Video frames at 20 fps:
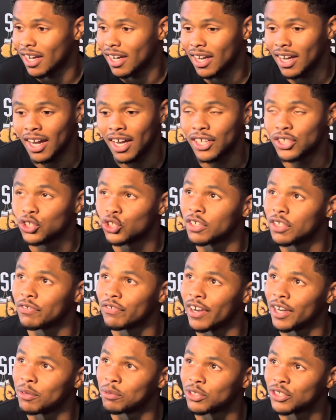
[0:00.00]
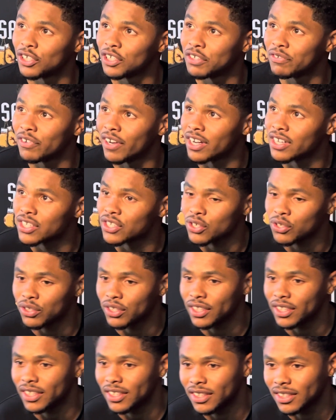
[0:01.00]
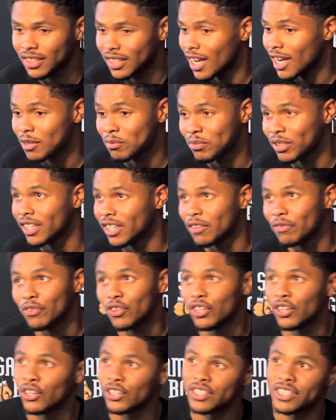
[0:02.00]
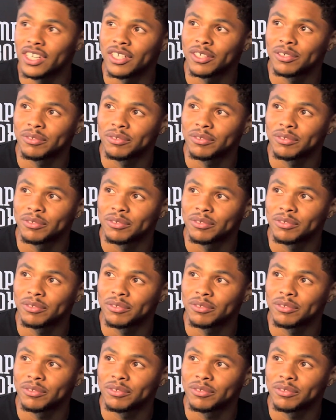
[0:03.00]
I enjoy fighting 135, so I could be here for a long time.